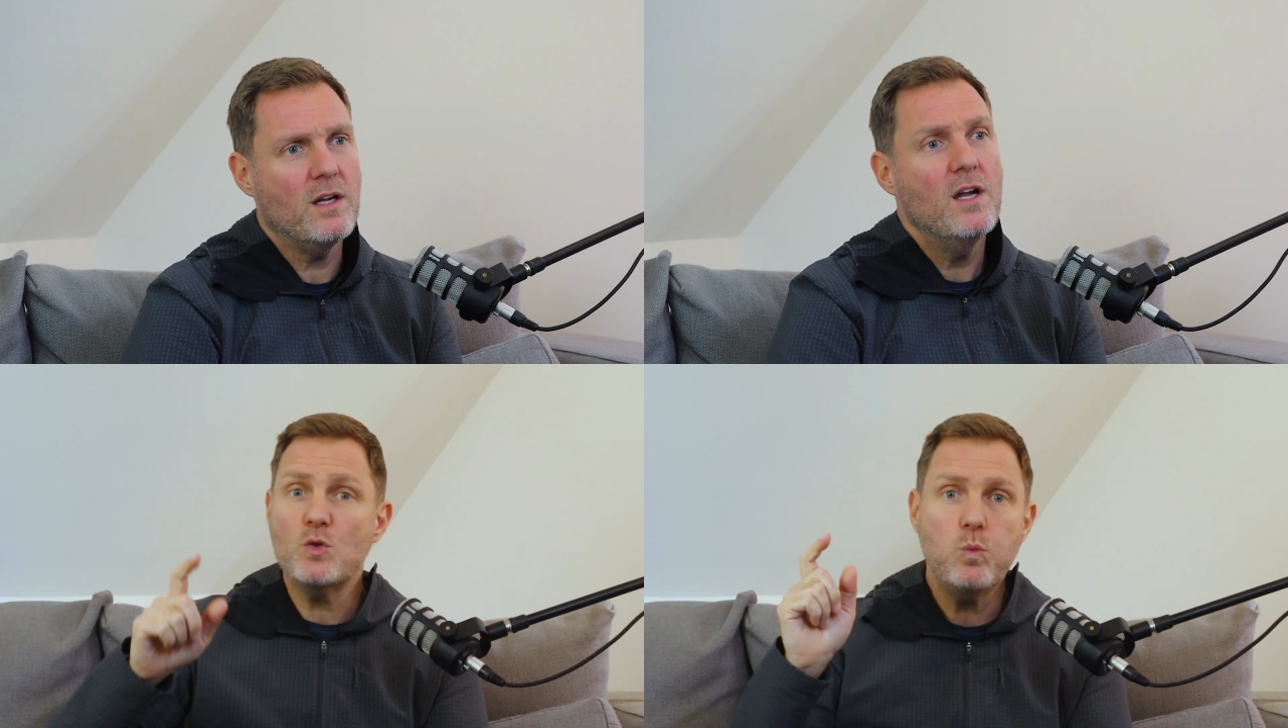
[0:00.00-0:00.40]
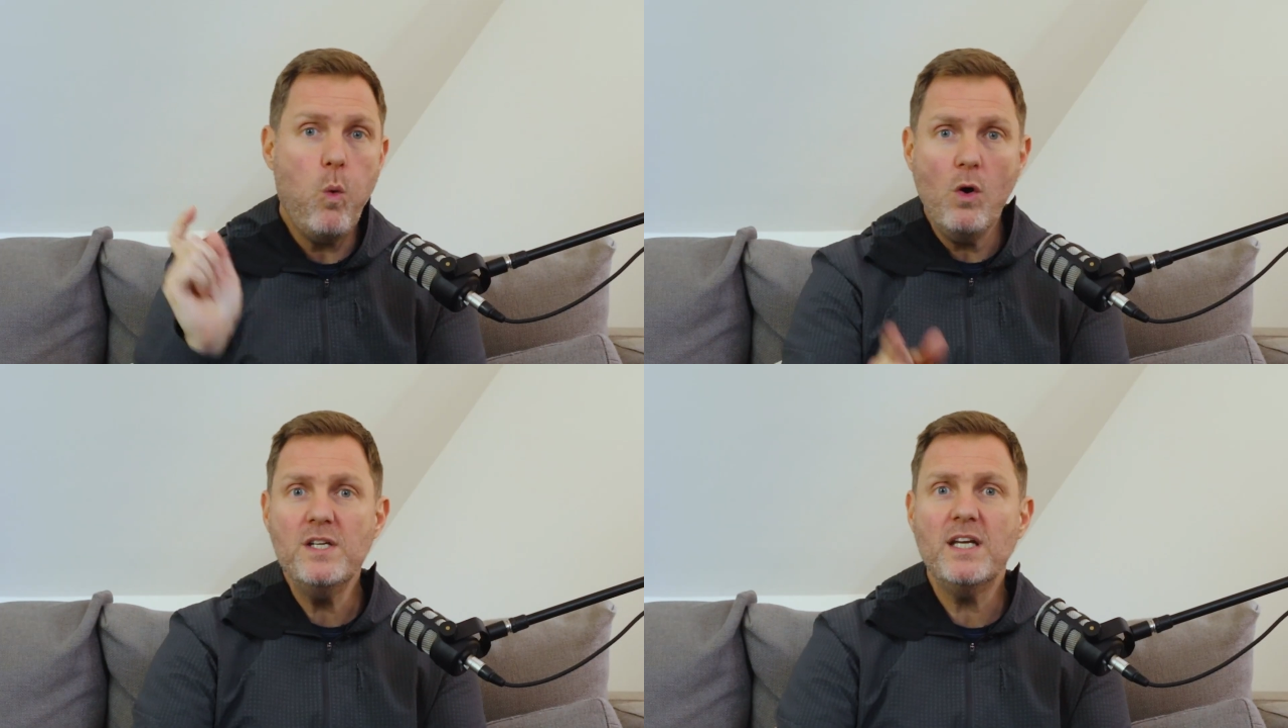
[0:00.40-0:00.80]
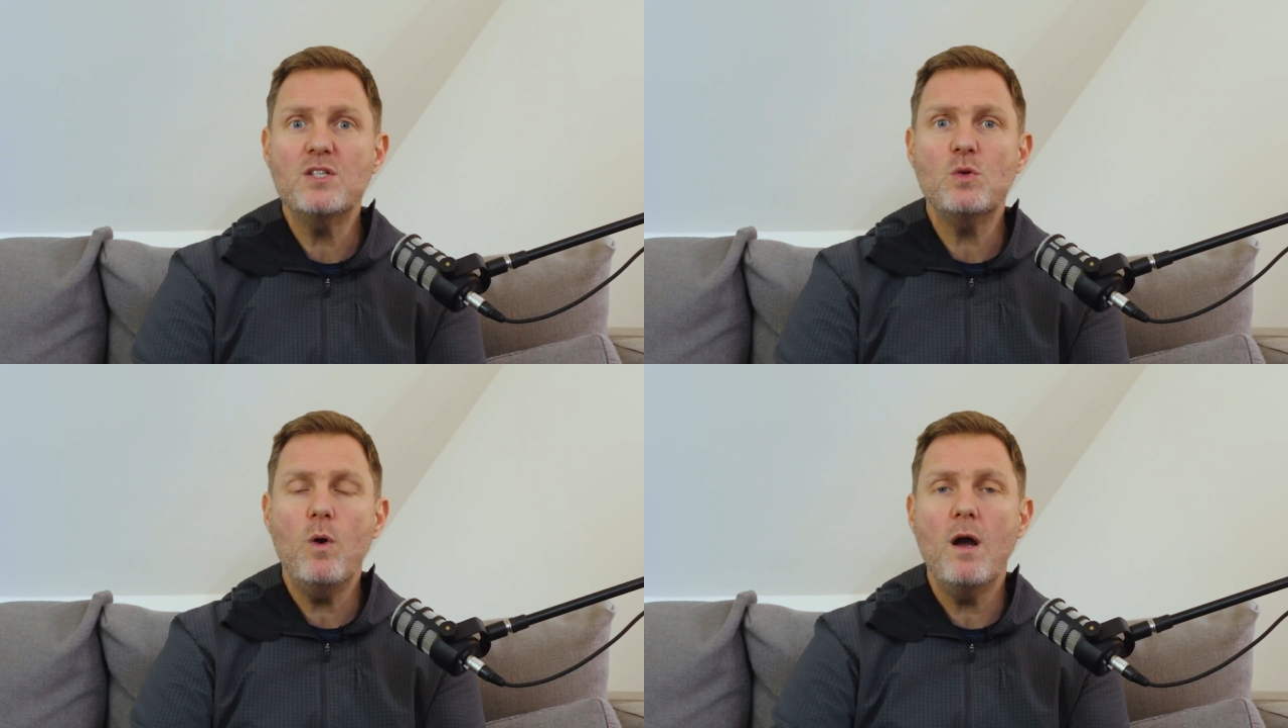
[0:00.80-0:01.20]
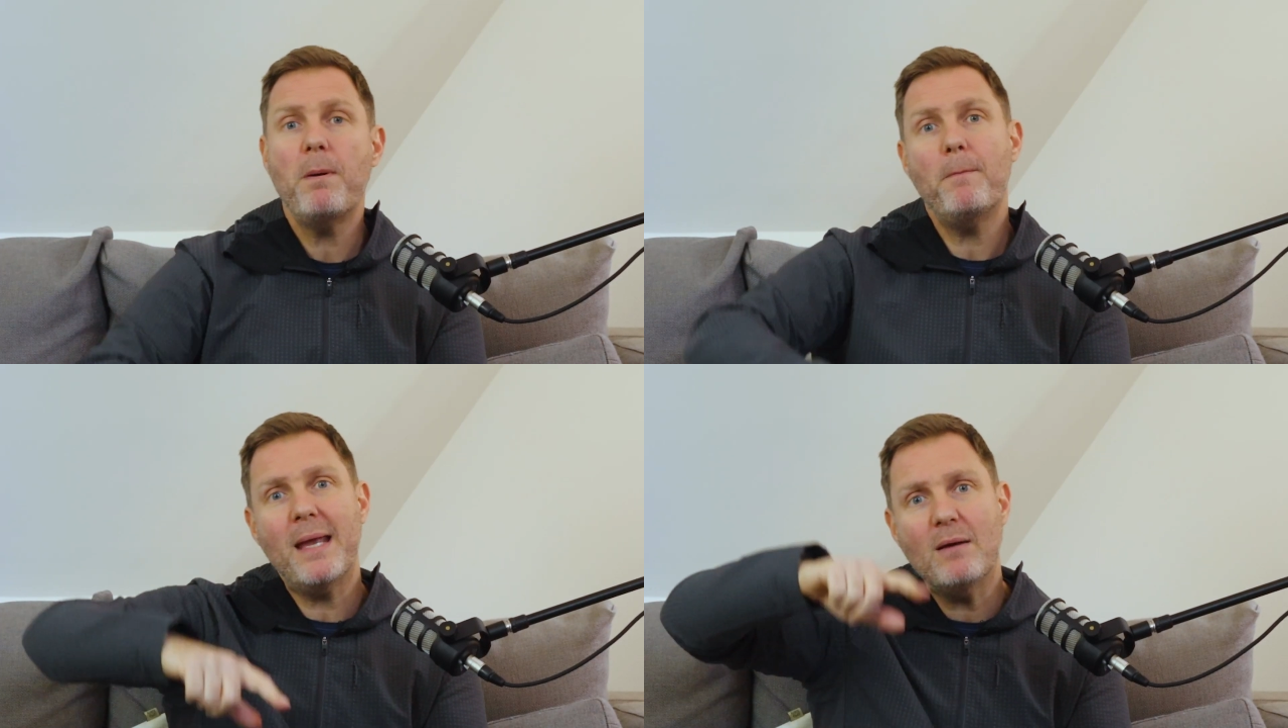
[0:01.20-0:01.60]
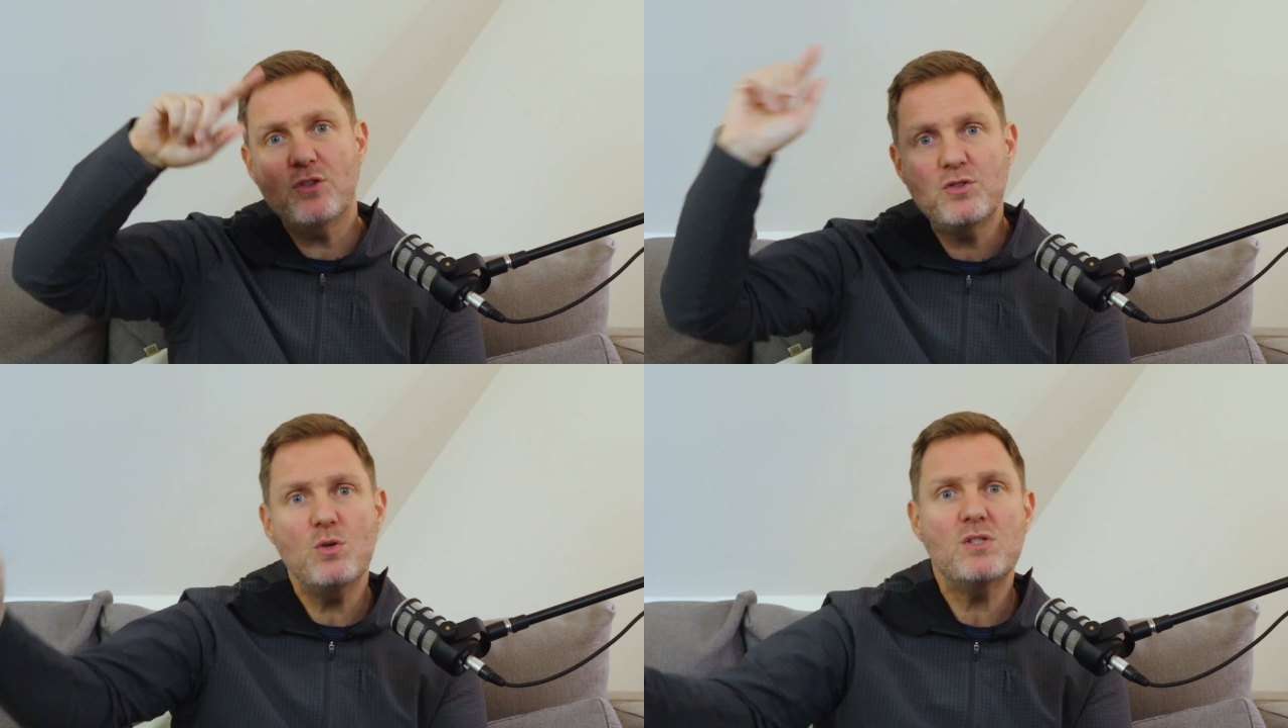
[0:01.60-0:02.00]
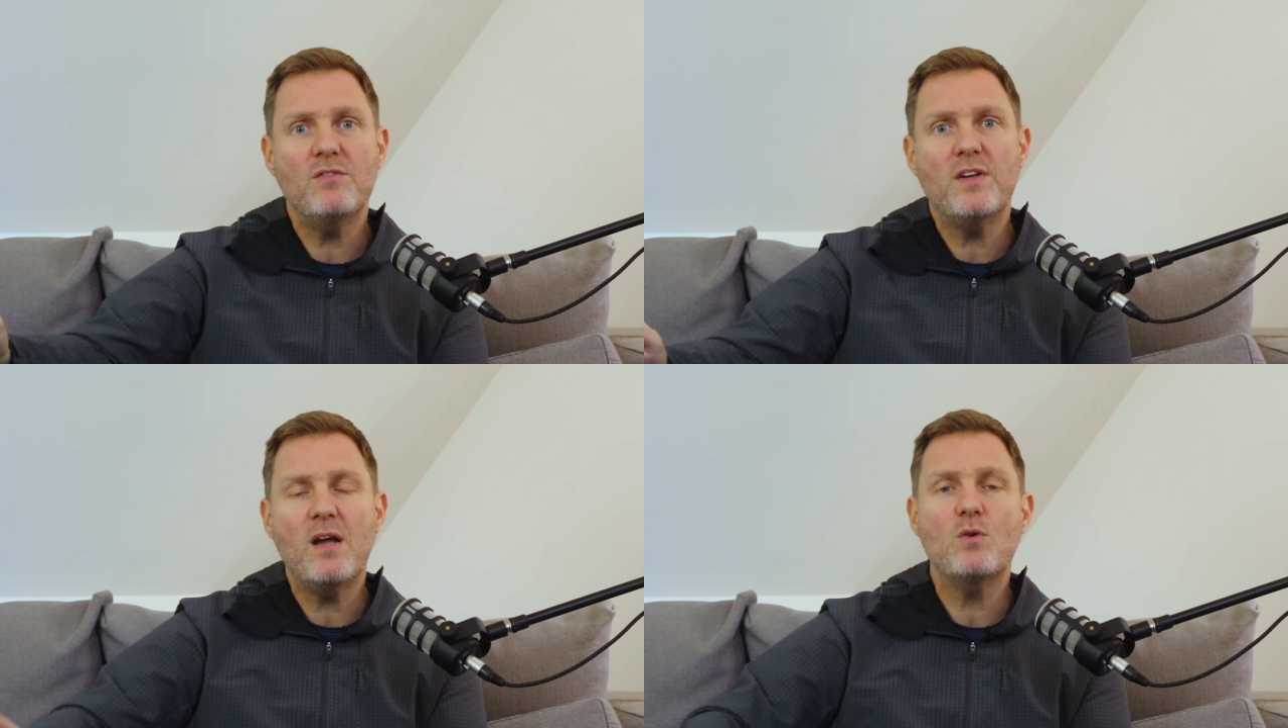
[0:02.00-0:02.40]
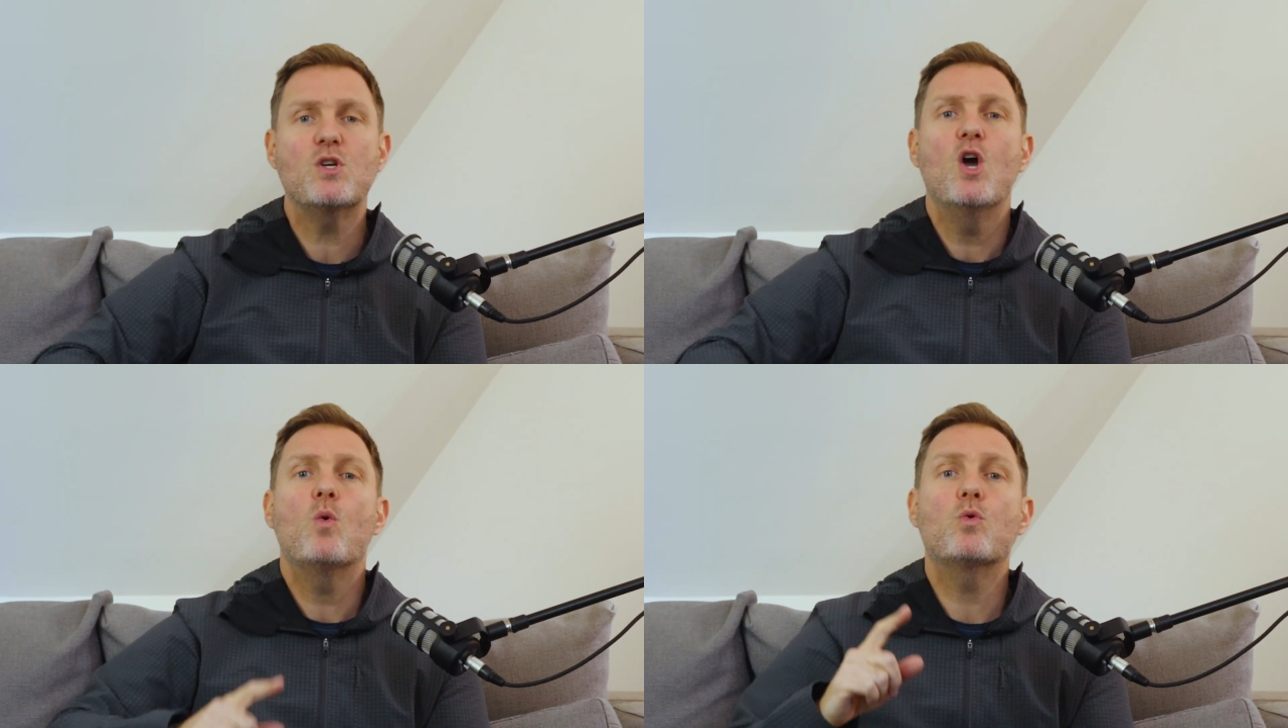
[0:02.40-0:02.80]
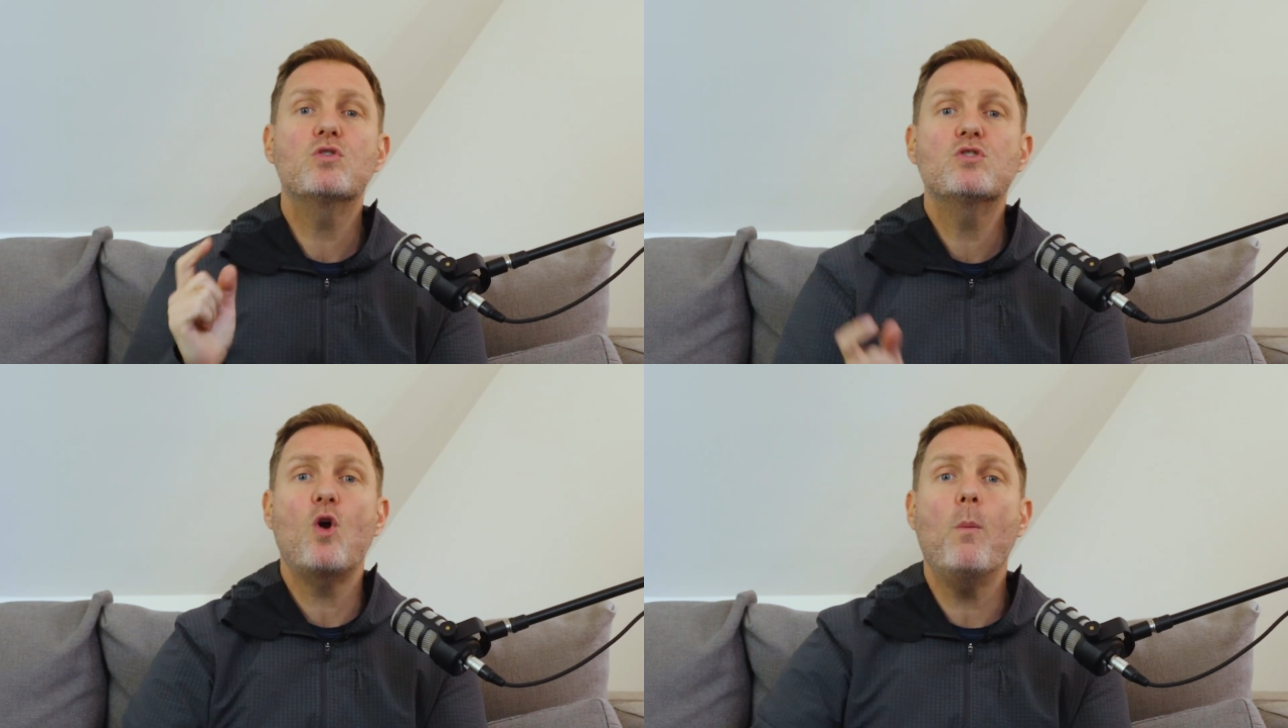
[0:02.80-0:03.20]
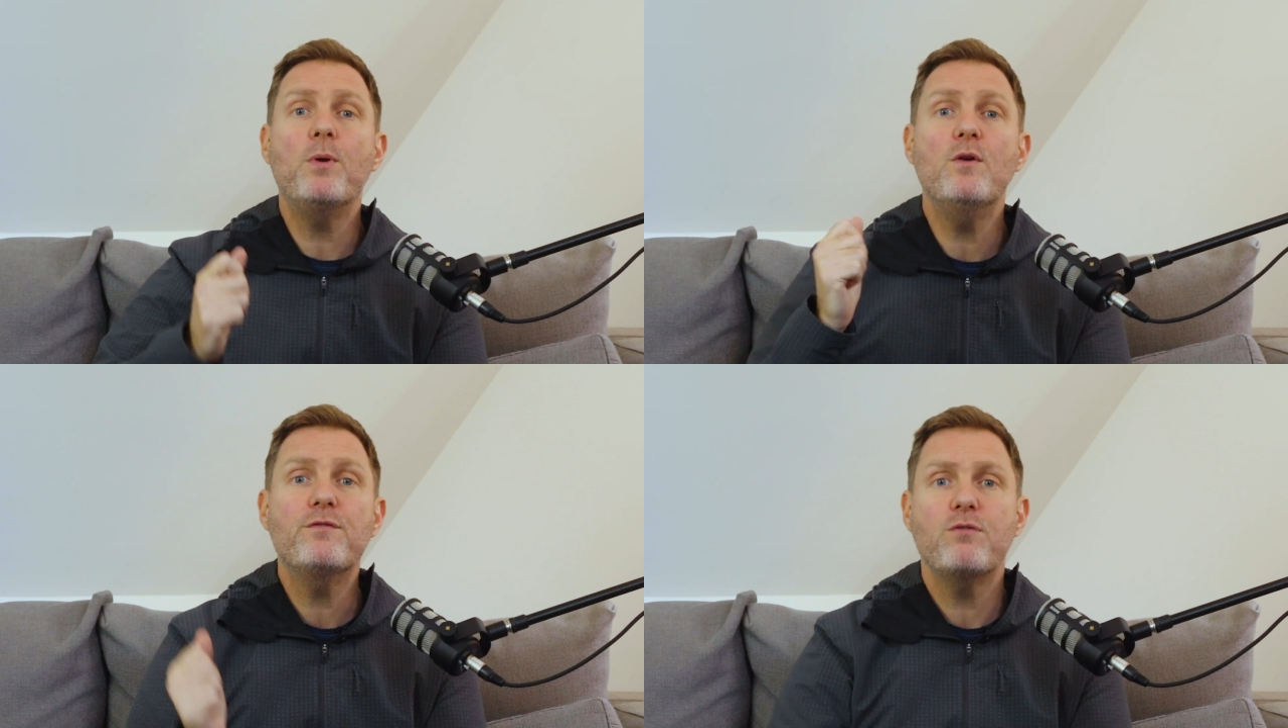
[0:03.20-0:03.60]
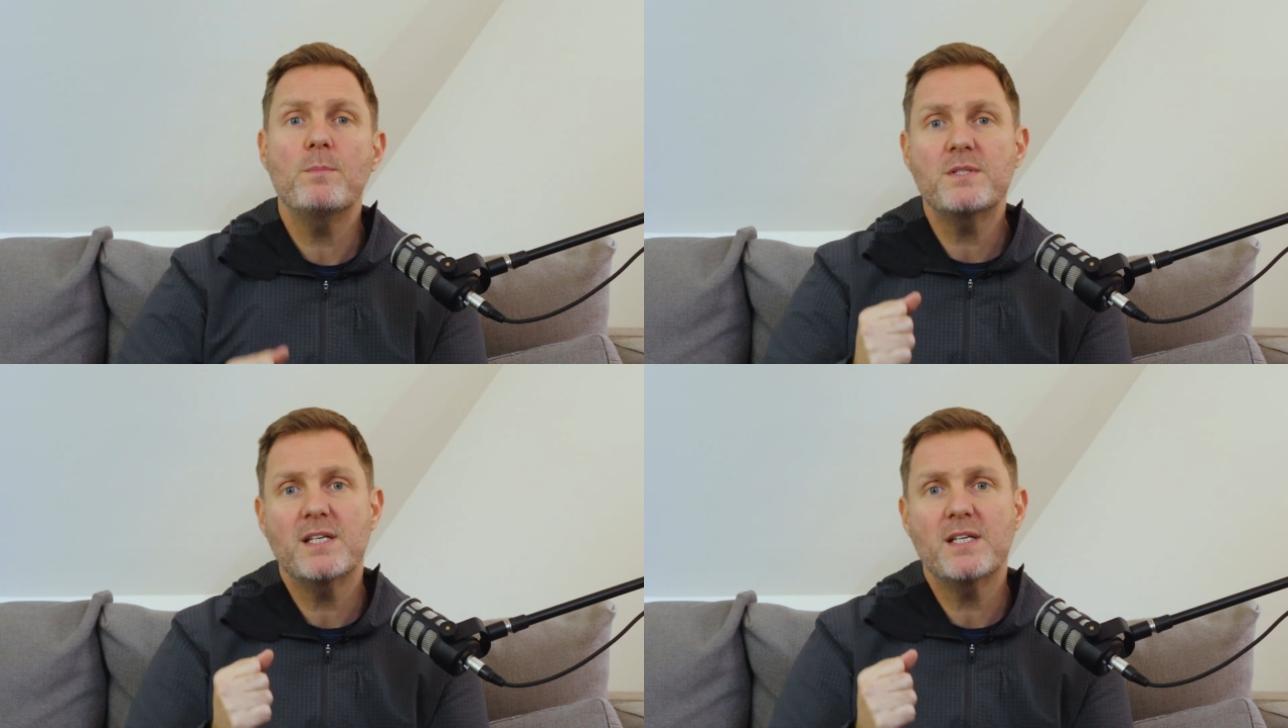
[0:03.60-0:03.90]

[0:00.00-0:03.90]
Just wanting it to work, but being able to do something else will stop you from